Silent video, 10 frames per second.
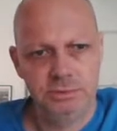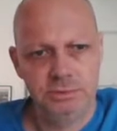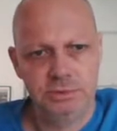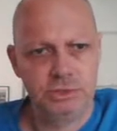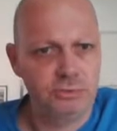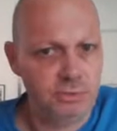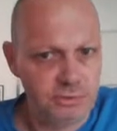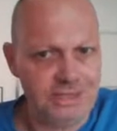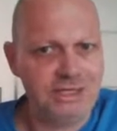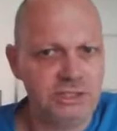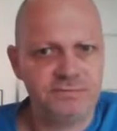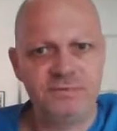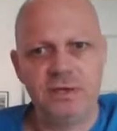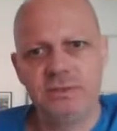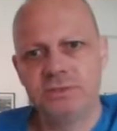So the h
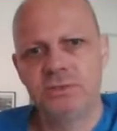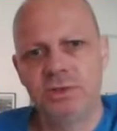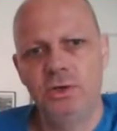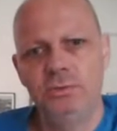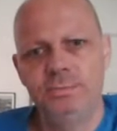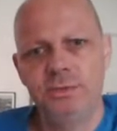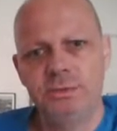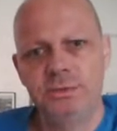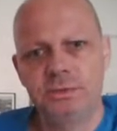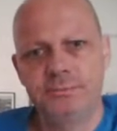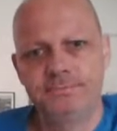file is not opened.